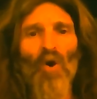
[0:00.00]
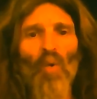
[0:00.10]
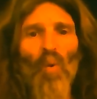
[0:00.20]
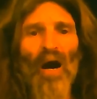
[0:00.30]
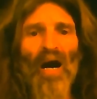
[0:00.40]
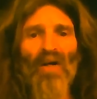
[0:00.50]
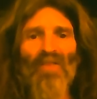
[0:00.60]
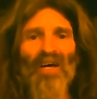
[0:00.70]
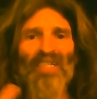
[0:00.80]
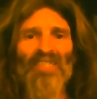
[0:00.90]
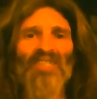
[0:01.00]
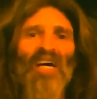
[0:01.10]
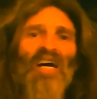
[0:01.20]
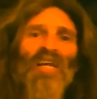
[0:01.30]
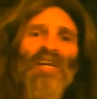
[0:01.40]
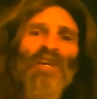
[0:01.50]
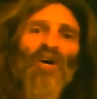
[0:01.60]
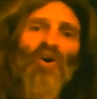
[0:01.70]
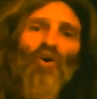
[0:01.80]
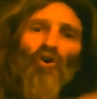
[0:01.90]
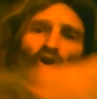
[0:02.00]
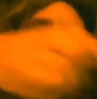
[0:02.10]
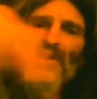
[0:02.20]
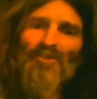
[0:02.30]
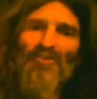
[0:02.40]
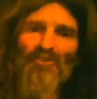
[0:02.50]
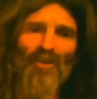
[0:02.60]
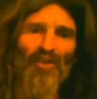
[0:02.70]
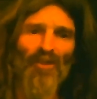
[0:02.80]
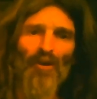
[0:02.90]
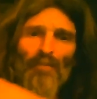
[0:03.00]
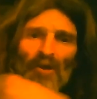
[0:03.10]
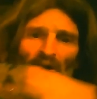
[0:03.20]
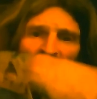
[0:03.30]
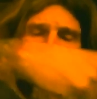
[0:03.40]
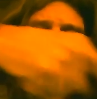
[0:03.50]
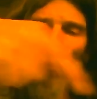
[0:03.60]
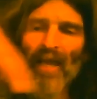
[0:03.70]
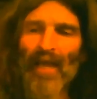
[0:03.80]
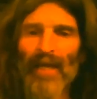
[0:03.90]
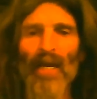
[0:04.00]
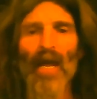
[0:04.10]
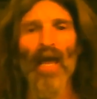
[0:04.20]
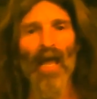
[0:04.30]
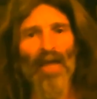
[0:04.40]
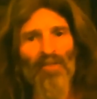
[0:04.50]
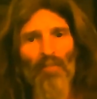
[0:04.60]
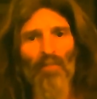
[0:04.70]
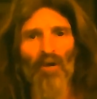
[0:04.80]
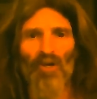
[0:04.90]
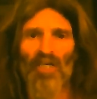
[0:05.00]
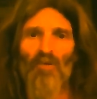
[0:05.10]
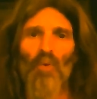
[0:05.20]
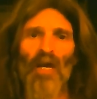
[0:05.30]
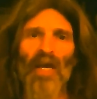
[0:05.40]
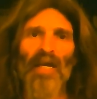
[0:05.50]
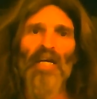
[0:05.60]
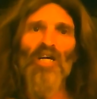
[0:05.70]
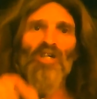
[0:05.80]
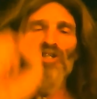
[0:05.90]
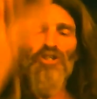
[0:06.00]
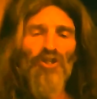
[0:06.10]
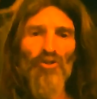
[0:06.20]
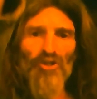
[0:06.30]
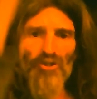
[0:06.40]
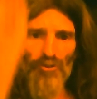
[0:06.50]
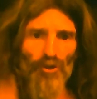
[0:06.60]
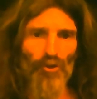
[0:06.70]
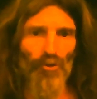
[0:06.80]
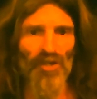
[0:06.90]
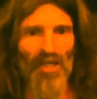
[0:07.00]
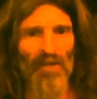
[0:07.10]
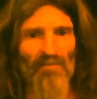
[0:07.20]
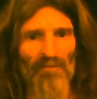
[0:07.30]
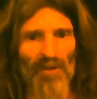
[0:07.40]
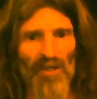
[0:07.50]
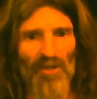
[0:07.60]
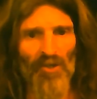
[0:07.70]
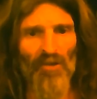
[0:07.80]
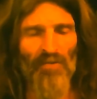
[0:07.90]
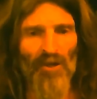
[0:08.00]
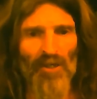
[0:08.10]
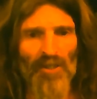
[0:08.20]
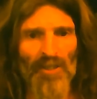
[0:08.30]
while the sun orbits the Milky Way, and the Milky Way shoots through the infinite universe.